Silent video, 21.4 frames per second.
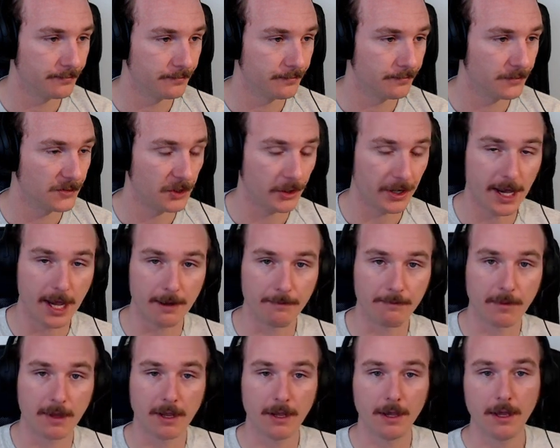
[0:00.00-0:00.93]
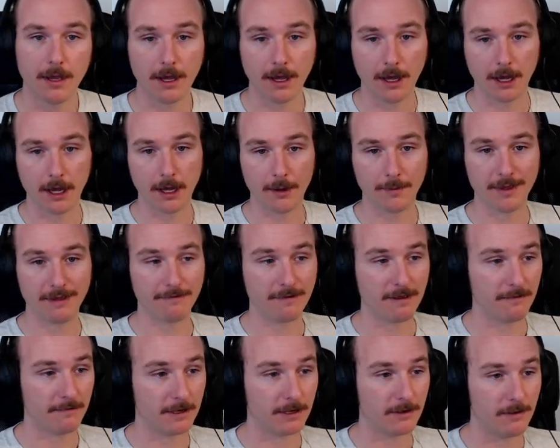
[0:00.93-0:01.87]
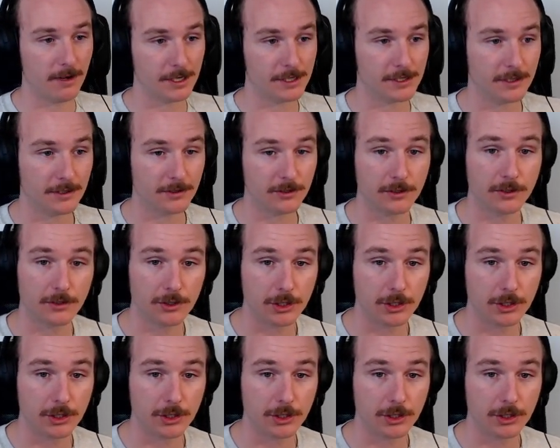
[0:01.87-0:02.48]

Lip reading: So yeah, if you have any questions,